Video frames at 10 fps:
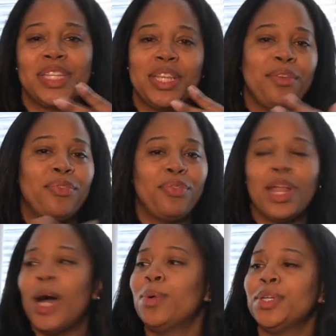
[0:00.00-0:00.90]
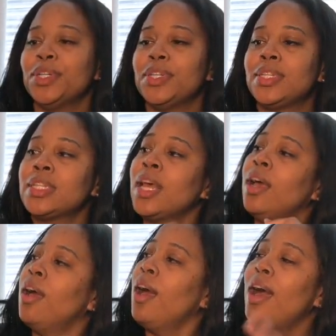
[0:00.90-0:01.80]
say flowers.
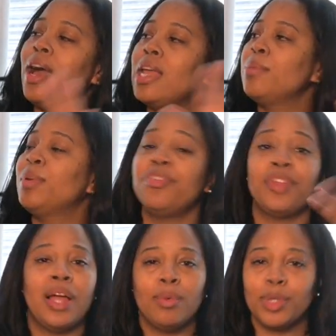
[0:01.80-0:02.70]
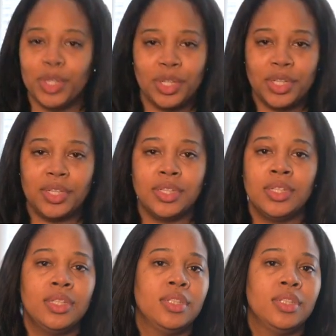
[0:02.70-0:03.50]
I am a flower girl.